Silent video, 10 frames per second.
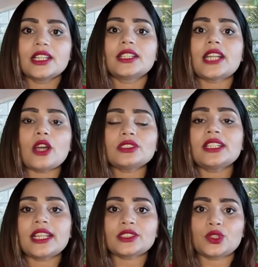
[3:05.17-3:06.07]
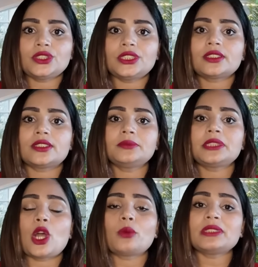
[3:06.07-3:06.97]
Now the next question
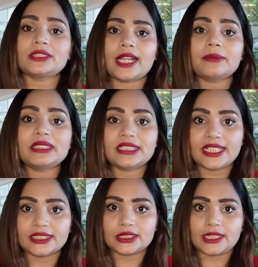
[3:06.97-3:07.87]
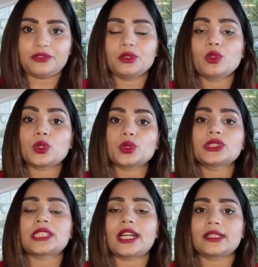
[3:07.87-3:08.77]
comes, how much time it takes if you want to start